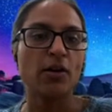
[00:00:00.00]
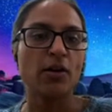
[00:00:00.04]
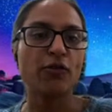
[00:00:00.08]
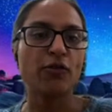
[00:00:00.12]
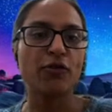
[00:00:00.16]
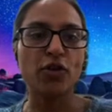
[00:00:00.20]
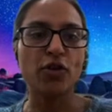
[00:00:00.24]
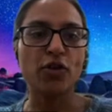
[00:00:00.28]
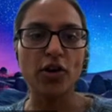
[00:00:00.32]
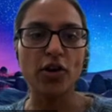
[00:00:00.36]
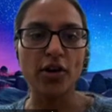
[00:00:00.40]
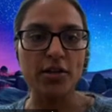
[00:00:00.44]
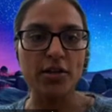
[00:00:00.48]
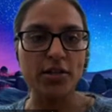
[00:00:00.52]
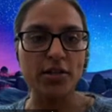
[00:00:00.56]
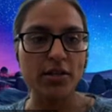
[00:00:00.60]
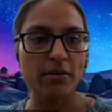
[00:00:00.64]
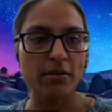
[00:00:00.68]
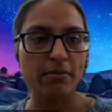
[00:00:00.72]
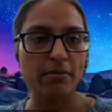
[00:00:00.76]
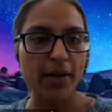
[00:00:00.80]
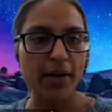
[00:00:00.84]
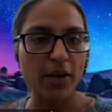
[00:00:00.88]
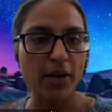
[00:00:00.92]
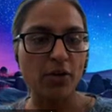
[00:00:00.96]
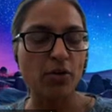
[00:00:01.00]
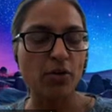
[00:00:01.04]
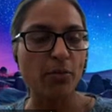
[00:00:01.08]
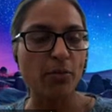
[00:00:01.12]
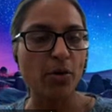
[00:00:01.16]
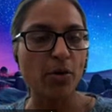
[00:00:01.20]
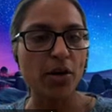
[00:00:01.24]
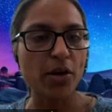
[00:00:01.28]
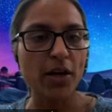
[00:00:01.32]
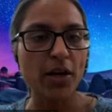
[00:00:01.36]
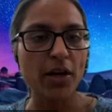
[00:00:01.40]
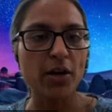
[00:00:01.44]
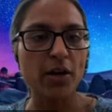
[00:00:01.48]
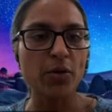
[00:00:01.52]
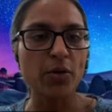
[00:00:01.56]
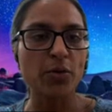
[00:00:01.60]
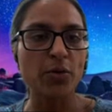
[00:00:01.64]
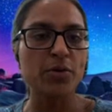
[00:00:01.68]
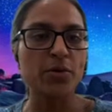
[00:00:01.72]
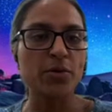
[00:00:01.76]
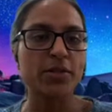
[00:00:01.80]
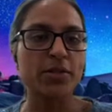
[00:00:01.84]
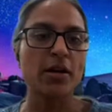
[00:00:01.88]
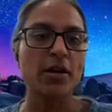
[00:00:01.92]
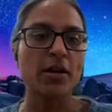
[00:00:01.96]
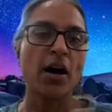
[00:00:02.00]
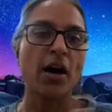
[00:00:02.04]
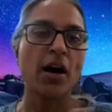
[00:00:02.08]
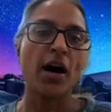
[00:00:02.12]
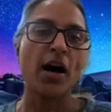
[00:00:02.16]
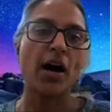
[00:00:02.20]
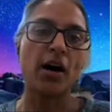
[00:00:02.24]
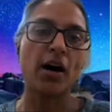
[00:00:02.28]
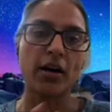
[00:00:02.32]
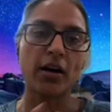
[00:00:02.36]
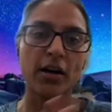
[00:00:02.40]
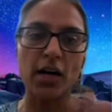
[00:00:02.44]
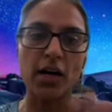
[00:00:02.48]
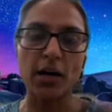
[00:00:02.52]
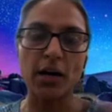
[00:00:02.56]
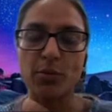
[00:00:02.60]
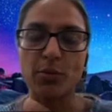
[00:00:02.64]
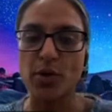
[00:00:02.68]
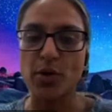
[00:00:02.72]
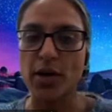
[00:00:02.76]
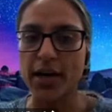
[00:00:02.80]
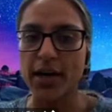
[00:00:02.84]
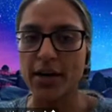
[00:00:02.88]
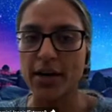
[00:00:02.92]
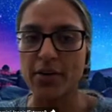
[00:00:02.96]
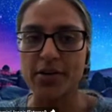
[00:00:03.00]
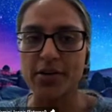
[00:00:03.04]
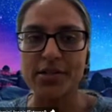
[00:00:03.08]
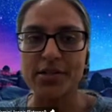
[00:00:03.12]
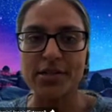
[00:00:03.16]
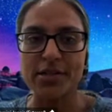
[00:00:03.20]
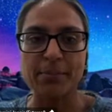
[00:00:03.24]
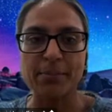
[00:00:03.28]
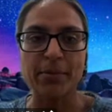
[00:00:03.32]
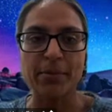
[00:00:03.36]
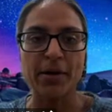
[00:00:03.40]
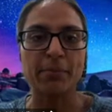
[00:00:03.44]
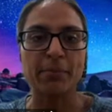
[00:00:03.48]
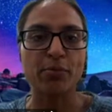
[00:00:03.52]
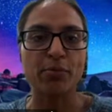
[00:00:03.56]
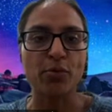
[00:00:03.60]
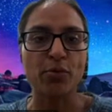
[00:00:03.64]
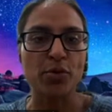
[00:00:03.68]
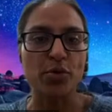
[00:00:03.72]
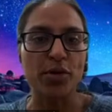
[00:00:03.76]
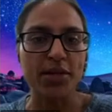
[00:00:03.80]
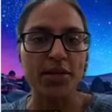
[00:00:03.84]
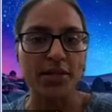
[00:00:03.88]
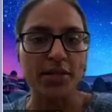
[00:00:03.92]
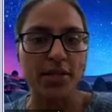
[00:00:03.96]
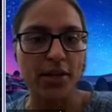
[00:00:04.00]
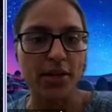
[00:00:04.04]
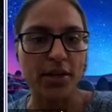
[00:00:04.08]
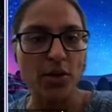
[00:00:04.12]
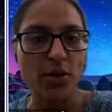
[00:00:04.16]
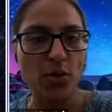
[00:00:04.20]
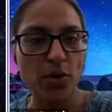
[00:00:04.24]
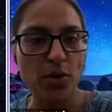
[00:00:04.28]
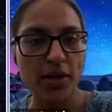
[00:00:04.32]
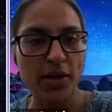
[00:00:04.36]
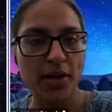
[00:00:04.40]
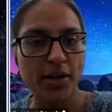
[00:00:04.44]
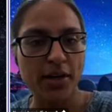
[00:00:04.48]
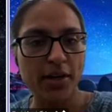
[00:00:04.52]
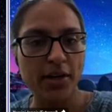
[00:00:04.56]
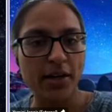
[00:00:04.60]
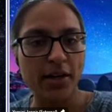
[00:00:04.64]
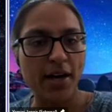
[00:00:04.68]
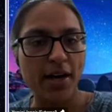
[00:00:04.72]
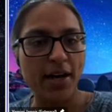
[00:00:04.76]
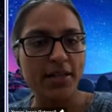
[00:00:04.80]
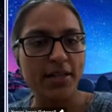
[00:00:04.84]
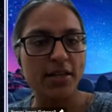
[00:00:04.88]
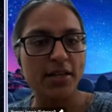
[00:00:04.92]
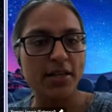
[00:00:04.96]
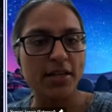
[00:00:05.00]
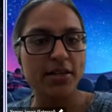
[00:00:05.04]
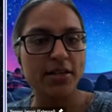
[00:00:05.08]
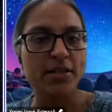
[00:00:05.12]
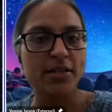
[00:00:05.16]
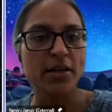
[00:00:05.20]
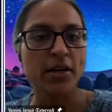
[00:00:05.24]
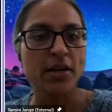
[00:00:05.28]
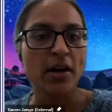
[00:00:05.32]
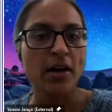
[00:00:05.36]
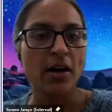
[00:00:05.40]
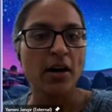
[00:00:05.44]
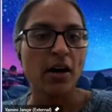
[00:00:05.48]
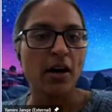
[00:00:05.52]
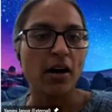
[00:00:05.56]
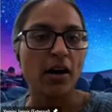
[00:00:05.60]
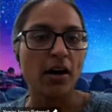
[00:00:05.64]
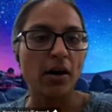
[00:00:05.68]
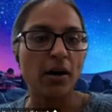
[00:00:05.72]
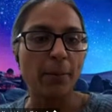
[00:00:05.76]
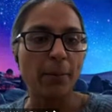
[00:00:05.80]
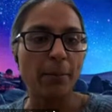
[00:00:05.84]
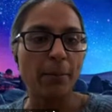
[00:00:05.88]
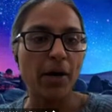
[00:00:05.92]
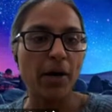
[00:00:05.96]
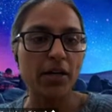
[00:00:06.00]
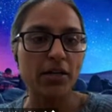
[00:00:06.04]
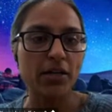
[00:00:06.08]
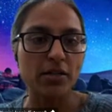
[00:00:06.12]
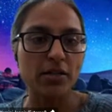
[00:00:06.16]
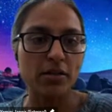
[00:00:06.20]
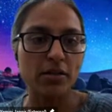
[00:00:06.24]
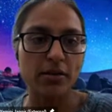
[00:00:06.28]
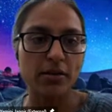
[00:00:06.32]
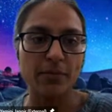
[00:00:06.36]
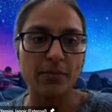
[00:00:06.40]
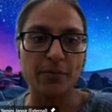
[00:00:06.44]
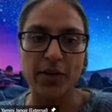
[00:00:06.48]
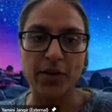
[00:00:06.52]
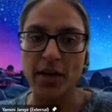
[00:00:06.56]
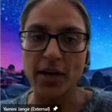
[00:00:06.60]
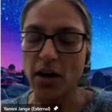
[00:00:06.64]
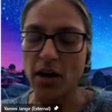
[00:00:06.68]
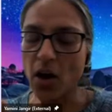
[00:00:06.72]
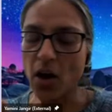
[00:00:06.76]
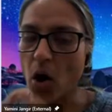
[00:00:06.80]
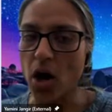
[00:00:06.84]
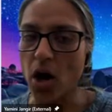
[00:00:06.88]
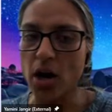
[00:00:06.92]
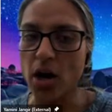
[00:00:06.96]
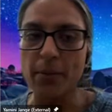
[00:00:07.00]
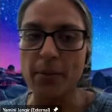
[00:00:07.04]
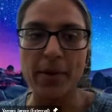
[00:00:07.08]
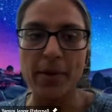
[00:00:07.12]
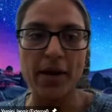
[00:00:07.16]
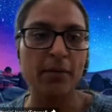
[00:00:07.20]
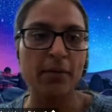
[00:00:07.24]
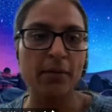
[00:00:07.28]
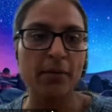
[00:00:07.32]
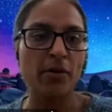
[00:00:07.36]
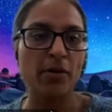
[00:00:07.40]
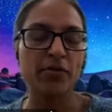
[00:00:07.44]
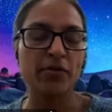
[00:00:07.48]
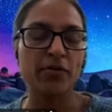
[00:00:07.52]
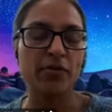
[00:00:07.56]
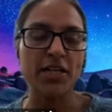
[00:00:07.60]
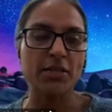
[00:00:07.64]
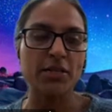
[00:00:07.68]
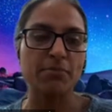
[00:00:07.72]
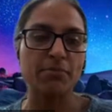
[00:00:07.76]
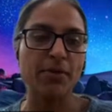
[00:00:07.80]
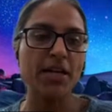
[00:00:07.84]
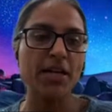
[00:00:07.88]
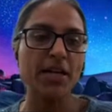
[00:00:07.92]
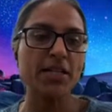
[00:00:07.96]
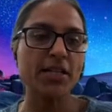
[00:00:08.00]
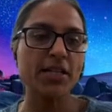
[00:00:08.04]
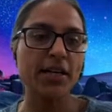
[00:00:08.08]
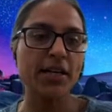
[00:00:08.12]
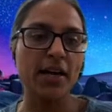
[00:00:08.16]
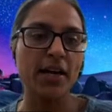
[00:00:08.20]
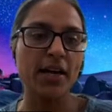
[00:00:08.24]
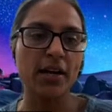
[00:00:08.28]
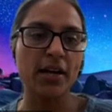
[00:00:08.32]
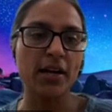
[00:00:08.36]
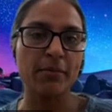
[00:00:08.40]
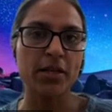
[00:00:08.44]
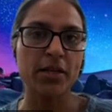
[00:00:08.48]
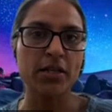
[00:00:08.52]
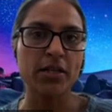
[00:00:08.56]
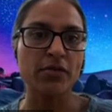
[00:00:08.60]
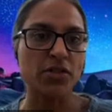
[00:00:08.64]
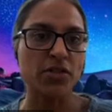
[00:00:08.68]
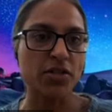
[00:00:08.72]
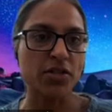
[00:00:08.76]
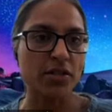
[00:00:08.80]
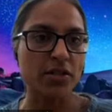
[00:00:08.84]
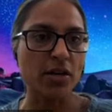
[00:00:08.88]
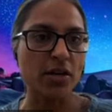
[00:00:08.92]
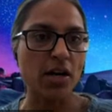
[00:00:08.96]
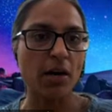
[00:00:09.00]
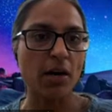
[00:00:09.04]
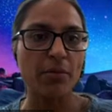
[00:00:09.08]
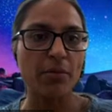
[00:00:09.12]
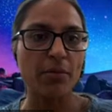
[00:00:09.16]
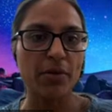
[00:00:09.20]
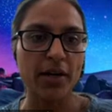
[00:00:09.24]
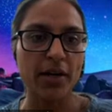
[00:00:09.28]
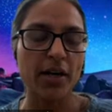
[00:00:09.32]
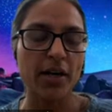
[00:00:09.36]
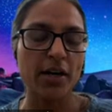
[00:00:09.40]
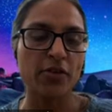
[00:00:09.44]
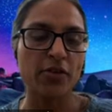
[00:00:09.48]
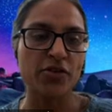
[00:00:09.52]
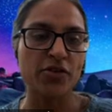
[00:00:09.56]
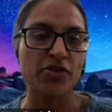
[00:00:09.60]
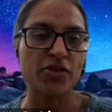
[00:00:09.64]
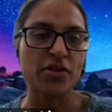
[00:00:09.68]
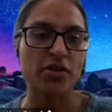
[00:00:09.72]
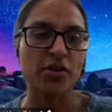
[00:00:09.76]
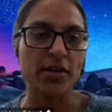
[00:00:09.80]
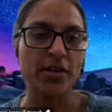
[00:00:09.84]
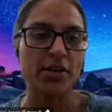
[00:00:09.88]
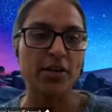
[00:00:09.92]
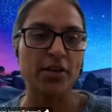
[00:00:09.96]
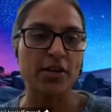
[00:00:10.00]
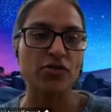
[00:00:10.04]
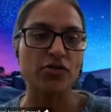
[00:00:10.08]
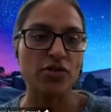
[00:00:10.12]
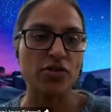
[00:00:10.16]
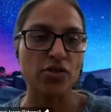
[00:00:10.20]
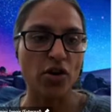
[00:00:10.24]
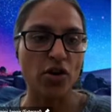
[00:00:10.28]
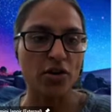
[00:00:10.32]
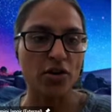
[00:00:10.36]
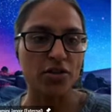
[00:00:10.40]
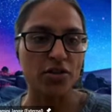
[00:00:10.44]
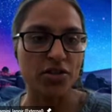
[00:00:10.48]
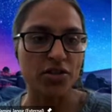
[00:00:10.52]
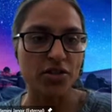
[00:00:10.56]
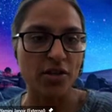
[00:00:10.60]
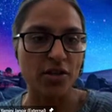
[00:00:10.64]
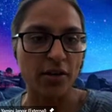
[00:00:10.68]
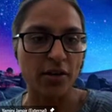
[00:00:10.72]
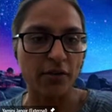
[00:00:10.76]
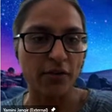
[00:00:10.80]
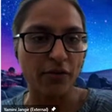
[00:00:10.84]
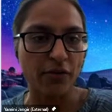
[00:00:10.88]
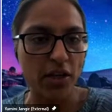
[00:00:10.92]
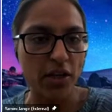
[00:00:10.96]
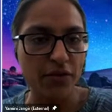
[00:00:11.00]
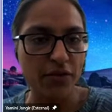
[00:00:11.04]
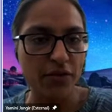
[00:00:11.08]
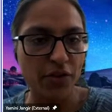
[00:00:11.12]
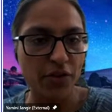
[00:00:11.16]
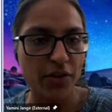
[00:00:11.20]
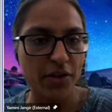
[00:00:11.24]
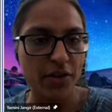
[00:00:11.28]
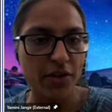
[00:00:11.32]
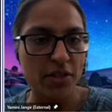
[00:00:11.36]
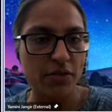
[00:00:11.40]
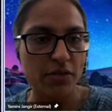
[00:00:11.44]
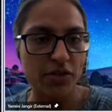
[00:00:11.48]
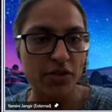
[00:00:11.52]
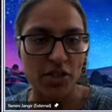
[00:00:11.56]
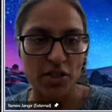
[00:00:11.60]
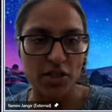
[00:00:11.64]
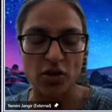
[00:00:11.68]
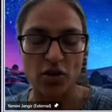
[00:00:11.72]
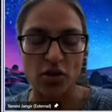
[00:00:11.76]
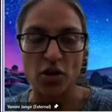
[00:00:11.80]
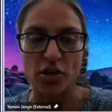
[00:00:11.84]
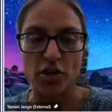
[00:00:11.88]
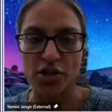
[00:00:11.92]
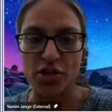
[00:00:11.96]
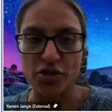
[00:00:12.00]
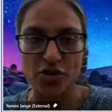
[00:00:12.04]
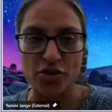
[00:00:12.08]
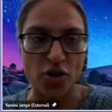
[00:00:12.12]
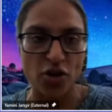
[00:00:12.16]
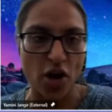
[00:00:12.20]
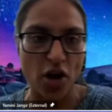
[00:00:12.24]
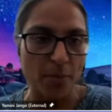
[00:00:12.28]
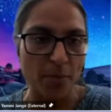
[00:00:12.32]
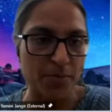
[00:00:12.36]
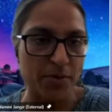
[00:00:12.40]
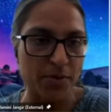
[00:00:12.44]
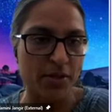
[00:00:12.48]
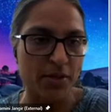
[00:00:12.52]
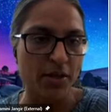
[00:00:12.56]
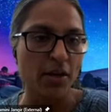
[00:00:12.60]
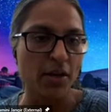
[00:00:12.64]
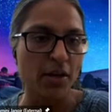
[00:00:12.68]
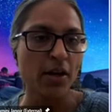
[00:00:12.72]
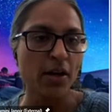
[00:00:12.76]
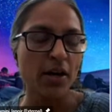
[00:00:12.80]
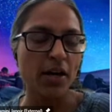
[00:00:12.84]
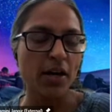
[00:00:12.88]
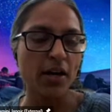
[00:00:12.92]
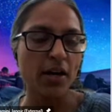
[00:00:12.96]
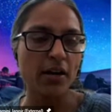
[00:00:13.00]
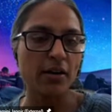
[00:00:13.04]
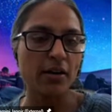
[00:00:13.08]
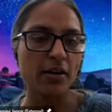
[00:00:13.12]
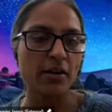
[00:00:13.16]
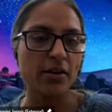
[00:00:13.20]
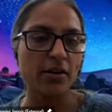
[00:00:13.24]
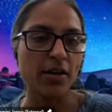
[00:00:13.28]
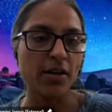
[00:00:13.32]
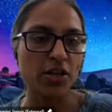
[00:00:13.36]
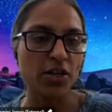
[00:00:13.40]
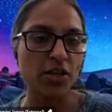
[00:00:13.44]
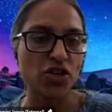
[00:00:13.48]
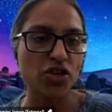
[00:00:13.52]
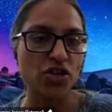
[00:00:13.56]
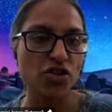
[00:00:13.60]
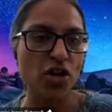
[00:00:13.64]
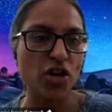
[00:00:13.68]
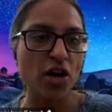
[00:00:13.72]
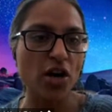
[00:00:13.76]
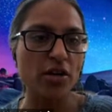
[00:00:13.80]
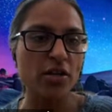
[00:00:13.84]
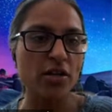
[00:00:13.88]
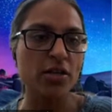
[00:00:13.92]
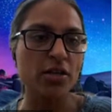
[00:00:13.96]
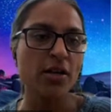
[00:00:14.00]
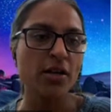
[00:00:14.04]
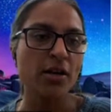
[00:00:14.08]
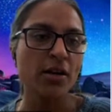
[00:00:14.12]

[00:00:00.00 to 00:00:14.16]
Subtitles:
Of course, macromolecules are carbohydrates, lipid, proteins, and nucleic acids, but they're all made up of these basic elements, which is carbon, hydrogen, nitrogen, oxygen, and phosphorus, which is called SNOPs in short.